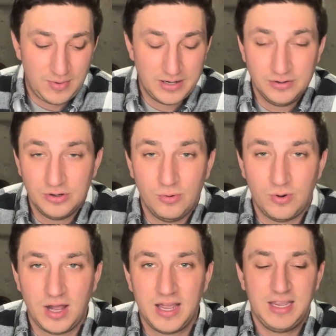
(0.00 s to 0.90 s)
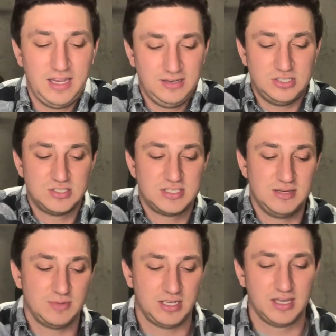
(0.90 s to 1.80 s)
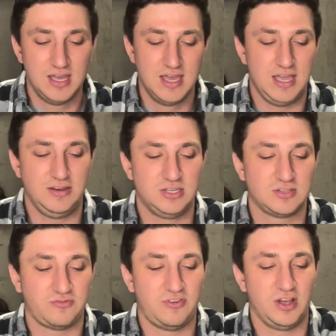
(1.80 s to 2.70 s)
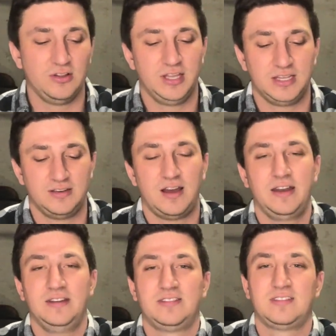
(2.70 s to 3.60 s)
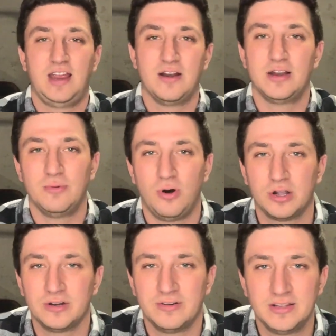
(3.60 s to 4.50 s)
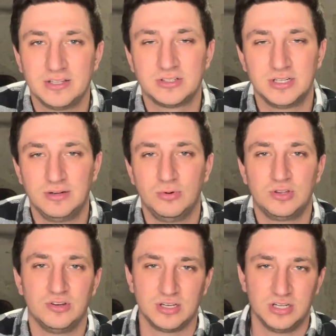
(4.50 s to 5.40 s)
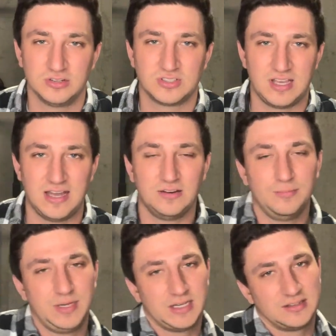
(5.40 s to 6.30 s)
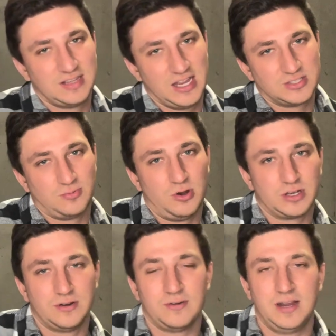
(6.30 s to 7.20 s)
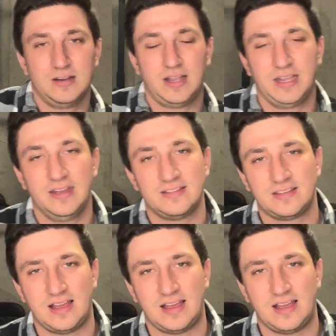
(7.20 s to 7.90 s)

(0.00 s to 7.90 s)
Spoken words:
I don't know why. It just seemed like, it just felt like not as scary walking around the tree with your saddle being attached, walking around, I guess.